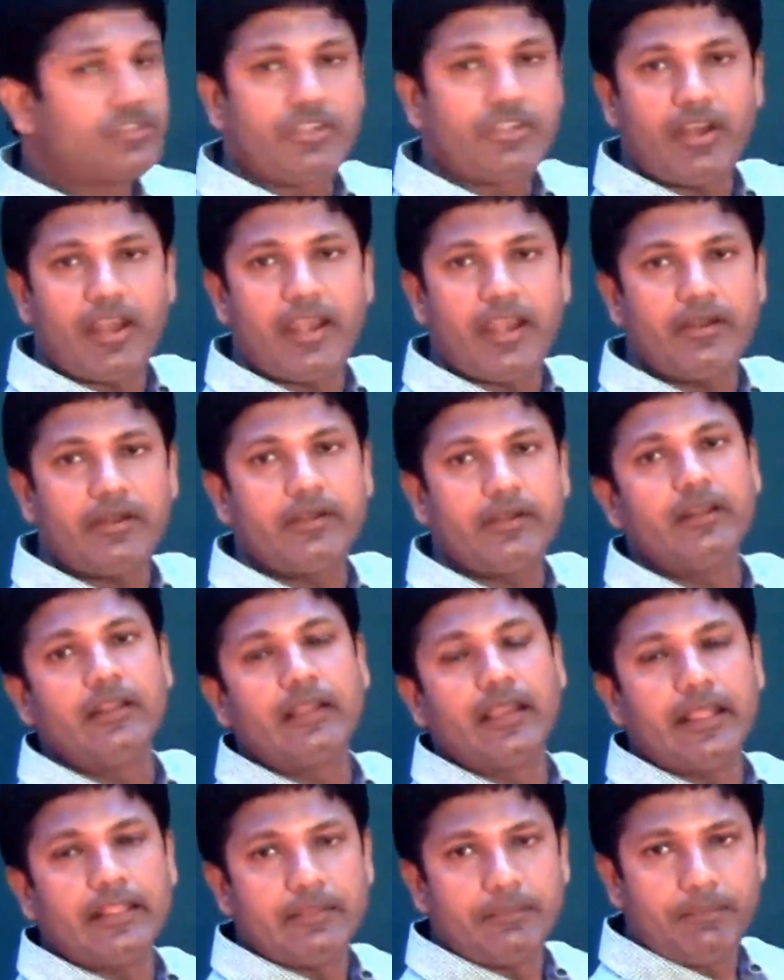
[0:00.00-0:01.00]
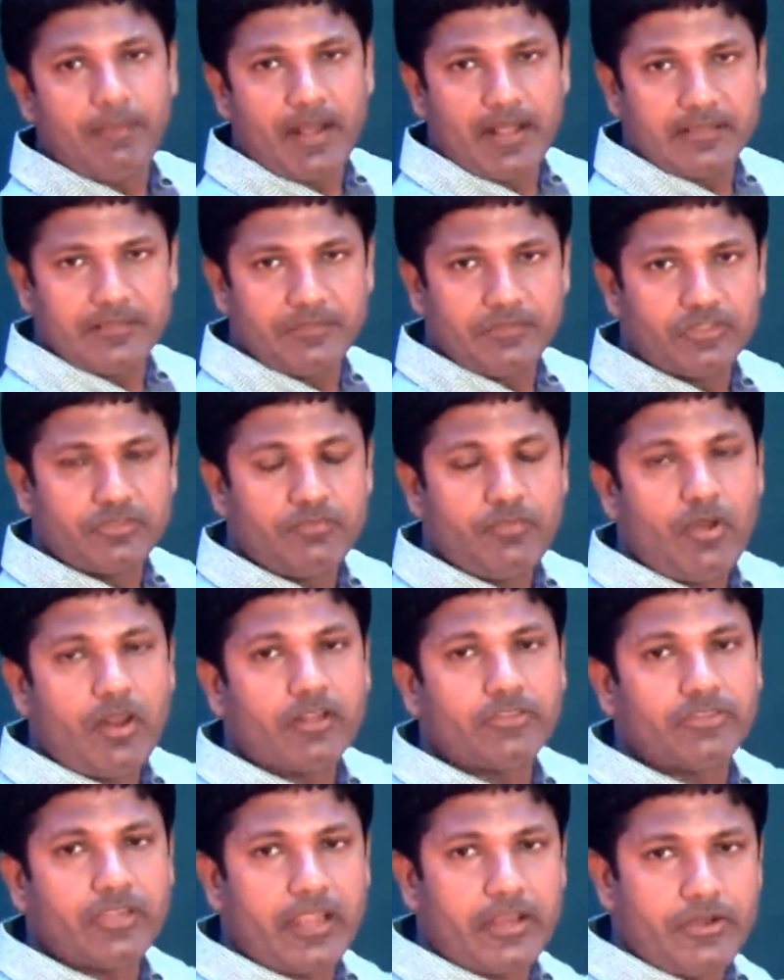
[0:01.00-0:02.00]
greater and the positive is
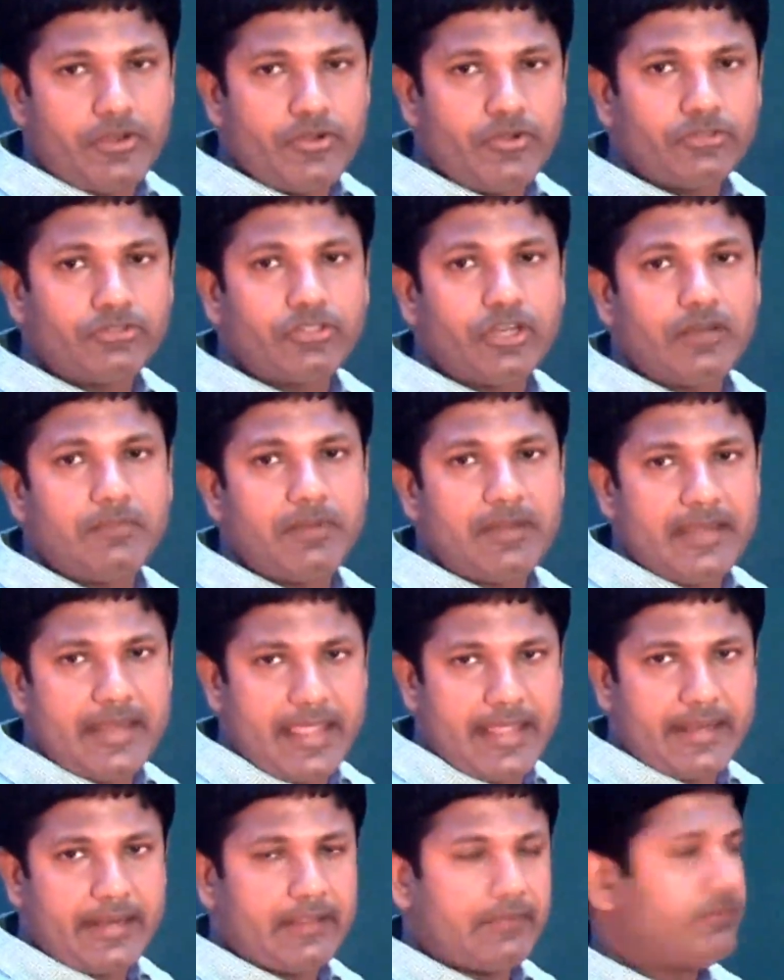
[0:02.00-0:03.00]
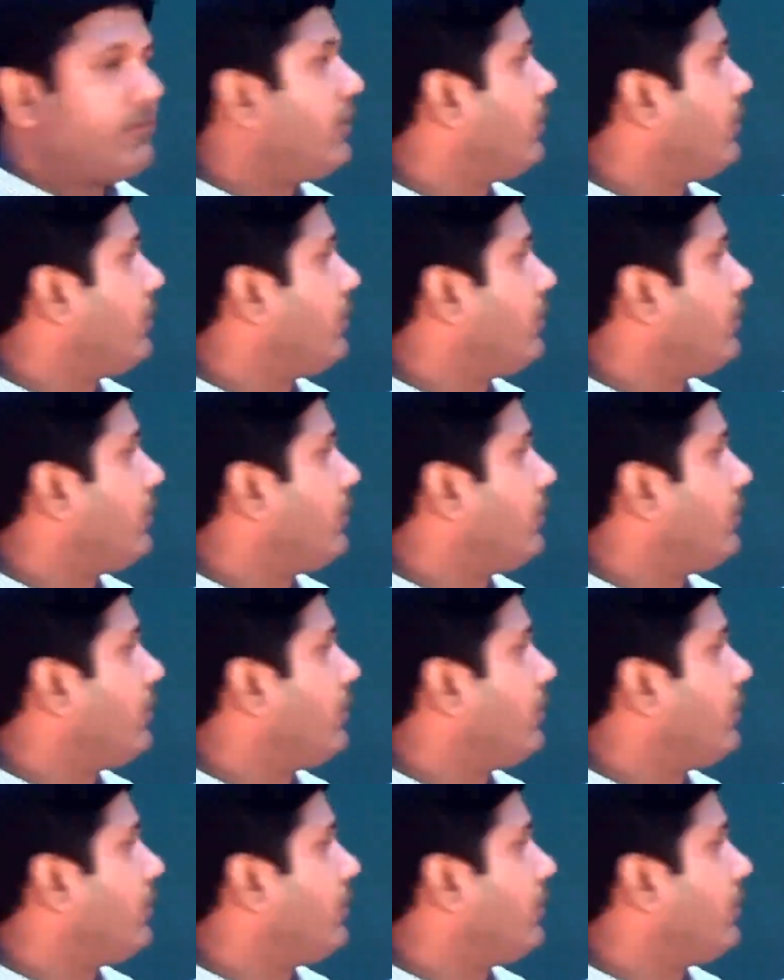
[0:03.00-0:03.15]
smaller, so I know it's going to be negative.